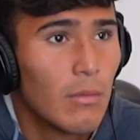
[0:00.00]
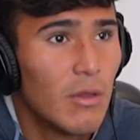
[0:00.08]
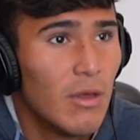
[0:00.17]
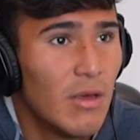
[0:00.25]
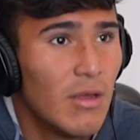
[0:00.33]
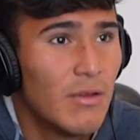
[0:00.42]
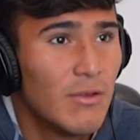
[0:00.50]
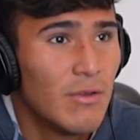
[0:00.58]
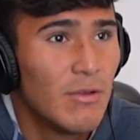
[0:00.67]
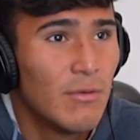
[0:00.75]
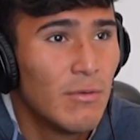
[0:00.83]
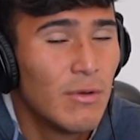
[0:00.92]
Yeah, there's
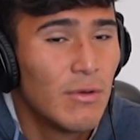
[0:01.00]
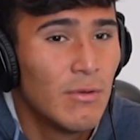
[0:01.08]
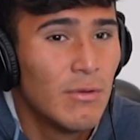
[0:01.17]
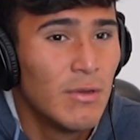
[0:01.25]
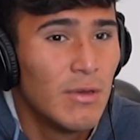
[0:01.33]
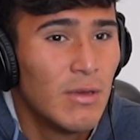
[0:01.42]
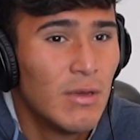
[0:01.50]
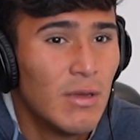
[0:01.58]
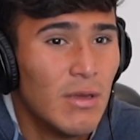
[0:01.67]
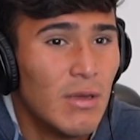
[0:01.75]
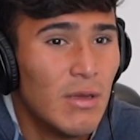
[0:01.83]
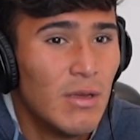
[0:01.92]
only one goalie.
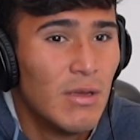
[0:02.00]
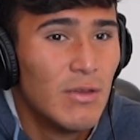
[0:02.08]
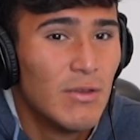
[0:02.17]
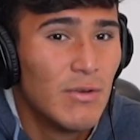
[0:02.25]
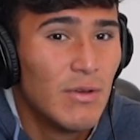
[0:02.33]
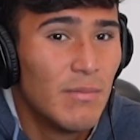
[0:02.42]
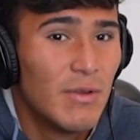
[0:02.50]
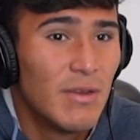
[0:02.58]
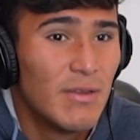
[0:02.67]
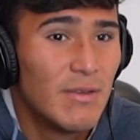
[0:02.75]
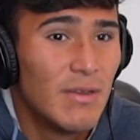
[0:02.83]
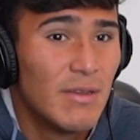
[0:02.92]
So, I
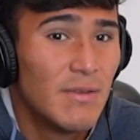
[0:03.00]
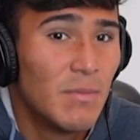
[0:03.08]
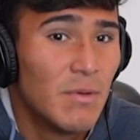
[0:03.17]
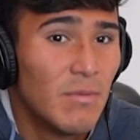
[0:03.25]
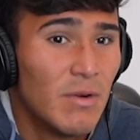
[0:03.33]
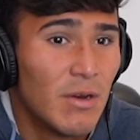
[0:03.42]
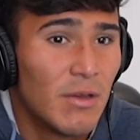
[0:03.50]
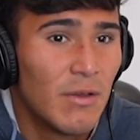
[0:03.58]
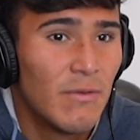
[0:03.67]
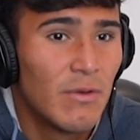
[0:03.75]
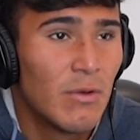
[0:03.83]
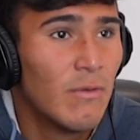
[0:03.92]
mean, it's been really
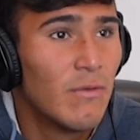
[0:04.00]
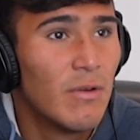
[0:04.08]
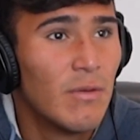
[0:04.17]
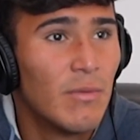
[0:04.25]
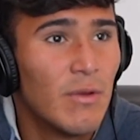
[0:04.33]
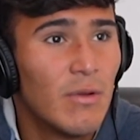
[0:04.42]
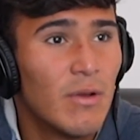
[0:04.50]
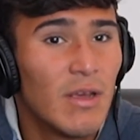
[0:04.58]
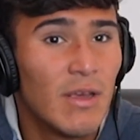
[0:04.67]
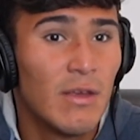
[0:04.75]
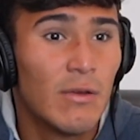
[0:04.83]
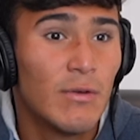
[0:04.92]
difficult for him,
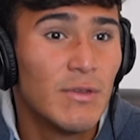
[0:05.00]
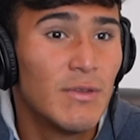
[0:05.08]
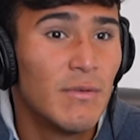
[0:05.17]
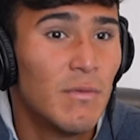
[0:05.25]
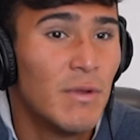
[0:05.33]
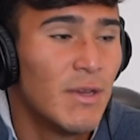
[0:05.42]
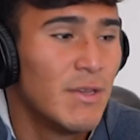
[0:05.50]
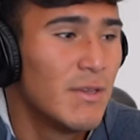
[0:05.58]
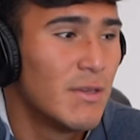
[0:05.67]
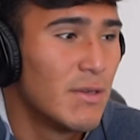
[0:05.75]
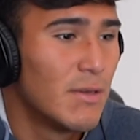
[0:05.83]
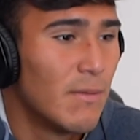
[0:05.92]
Like, he goes to
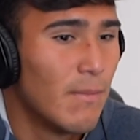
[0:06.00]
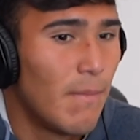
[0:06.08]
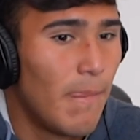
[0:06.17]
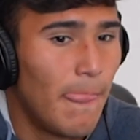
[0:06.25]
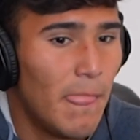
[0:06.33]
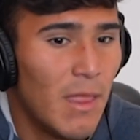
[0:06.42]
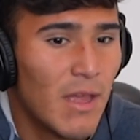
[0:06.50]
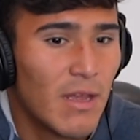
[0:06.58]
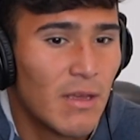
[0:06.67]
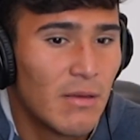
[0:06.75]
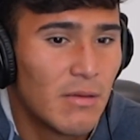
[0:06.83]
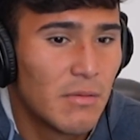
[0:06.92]
plays,
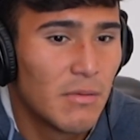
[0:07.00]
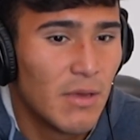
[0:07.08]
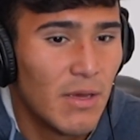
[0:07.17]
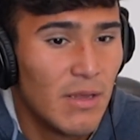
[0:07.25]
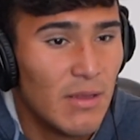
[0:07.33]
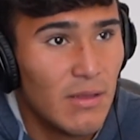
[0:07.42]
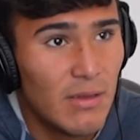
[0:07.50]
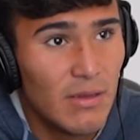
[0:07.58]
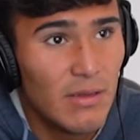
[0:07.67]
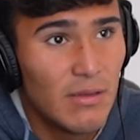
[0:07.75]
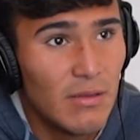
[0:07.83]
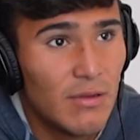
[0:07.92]
like,
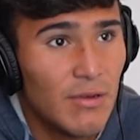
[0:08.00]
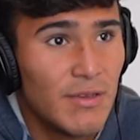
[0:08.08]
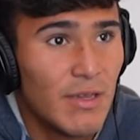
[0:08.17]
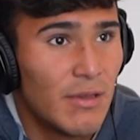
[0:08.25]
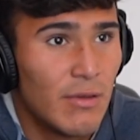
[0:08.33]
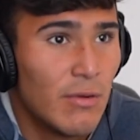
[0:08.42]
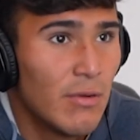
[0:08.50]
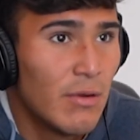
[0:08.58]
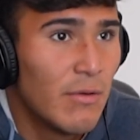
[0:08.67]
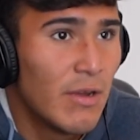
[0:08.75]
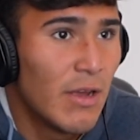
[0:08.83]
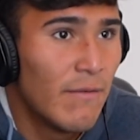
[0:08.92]
and there's like,
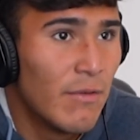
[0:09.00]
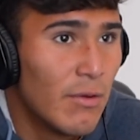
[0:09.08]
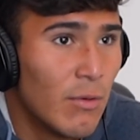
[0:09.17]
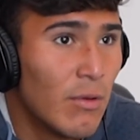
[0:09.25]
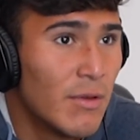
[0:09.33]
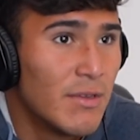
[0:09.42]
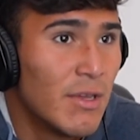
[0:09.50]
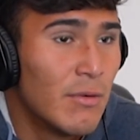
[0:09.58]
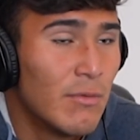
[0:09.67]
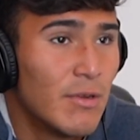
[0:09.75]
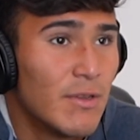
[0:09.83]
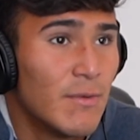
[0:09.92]
they already have their goalies. They
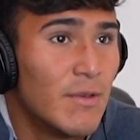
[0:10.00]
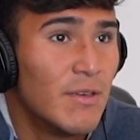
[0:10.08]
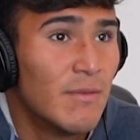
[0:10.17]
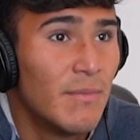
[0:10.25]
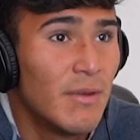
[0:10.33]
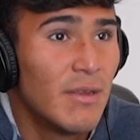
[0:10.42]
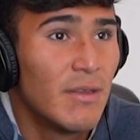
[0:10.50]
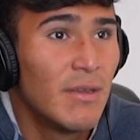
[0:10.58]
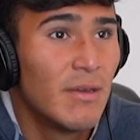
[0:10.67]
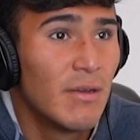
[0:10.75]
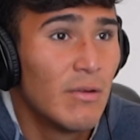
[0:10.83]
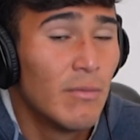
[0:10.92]
don't want to switch up
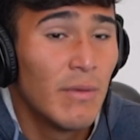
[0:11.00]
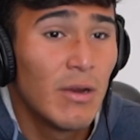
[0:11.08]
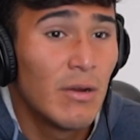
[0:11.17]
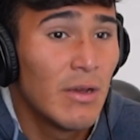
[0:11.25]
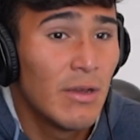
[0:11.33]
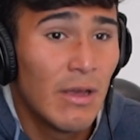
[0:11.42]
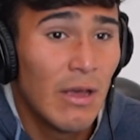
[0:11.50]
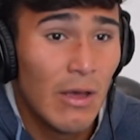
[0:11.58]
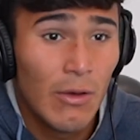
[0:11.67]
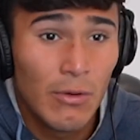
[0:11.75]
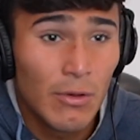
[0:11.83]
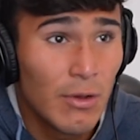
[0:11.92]
anything. No matter
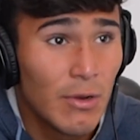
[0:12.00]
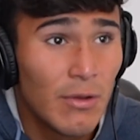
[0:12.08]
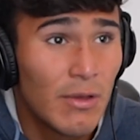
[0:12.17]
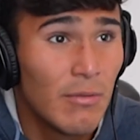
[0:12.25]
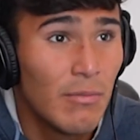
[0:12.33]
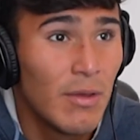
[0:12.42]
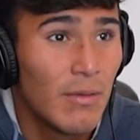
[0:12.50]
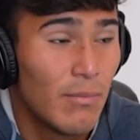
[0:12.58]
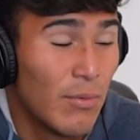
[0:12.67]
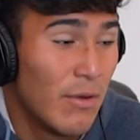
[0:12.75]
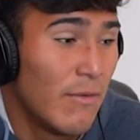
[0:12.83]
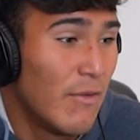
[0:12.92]
how good you can be,
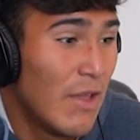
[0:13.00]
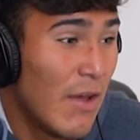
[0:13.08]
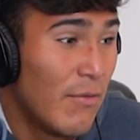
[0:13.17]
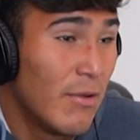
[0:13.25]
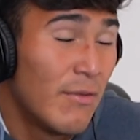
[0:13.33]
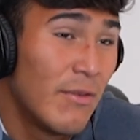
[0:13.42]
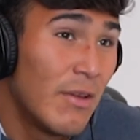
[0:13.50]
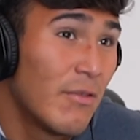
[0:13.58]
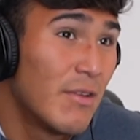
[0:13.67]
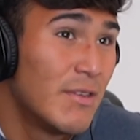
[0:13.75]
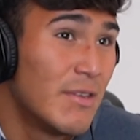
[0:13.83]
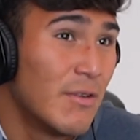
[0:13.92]
but if they have their
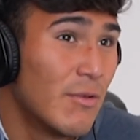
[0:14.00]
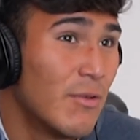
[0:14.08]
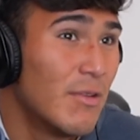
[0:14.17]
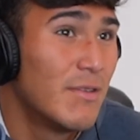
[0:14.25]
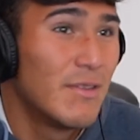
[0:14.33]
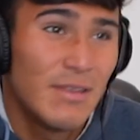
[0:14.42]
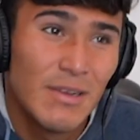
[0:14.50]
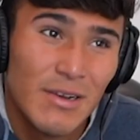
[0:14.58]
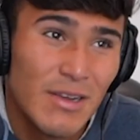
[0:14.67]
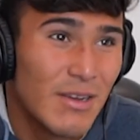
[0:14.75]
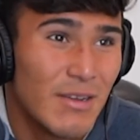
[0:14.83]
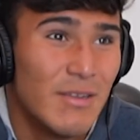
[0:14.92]
favorites and goalies, they're
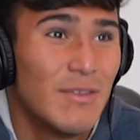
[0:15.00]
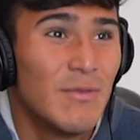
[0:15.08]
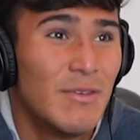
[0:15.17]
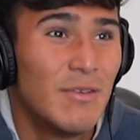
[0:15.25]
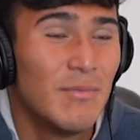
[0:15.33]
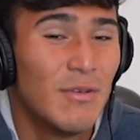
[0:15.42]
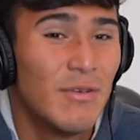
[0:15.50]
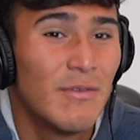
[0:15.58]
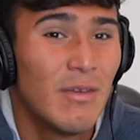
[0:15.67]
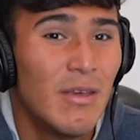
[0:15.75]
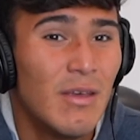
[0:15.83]
not going to switch them off.